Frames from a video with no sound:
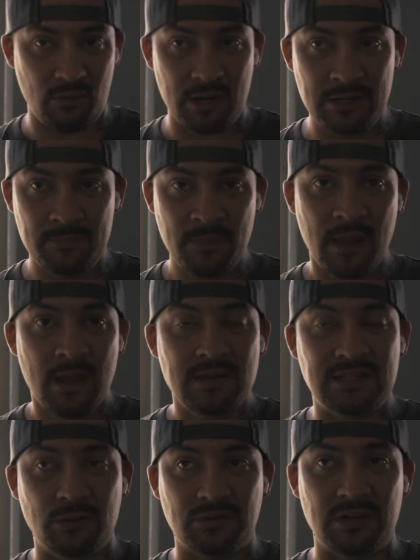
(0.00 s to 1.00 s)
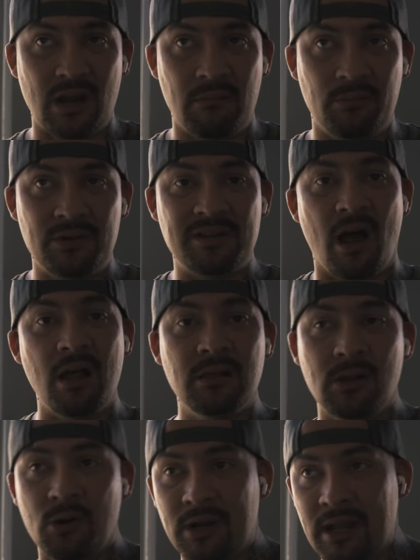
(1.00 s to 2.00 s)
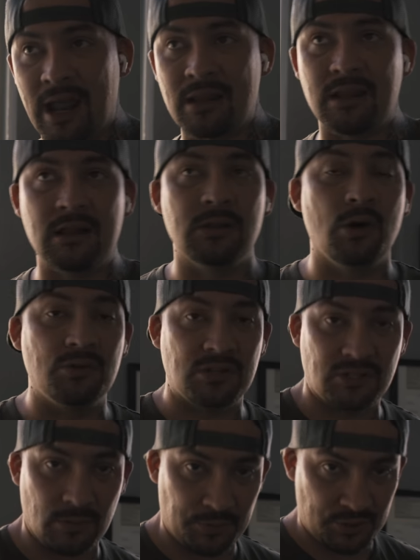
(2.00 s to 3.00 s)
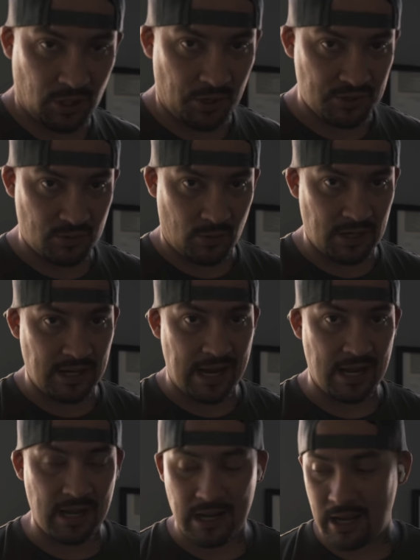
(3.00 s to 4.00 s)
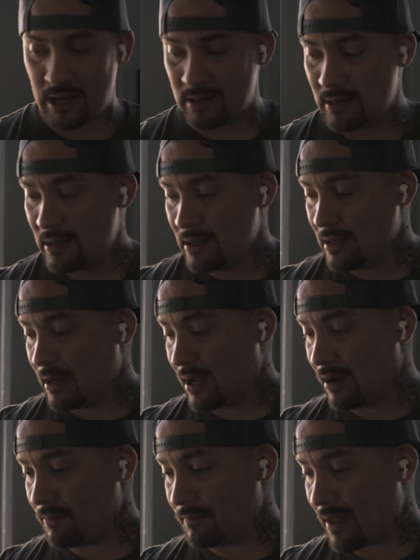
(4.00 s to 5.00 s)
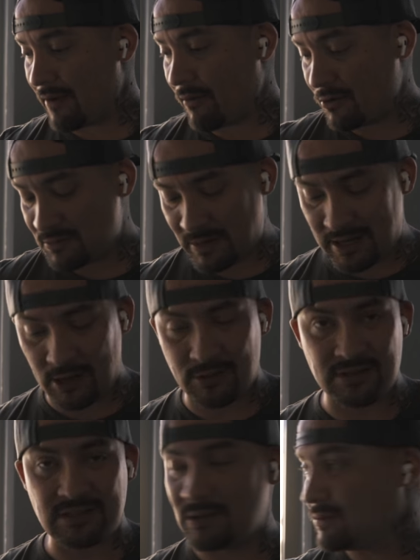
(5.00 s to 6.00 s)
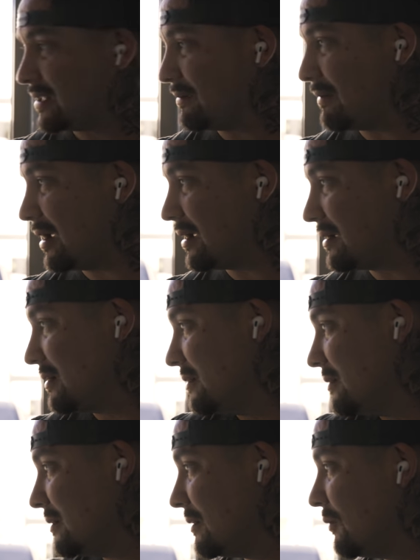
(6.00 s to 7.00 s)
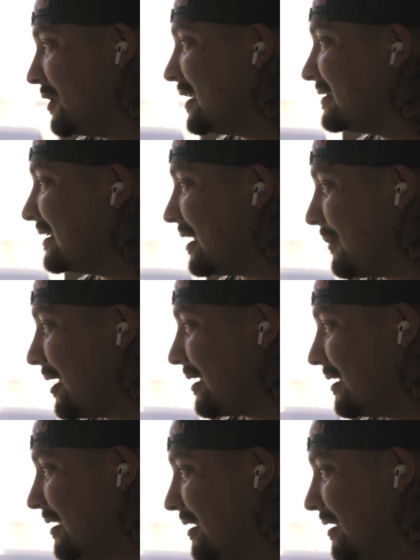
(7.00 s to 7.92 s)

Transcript: one, see what the numbers, unload it, and then load the supercharged one and hit it again. I've always been curious to see what they make. What do they say they make?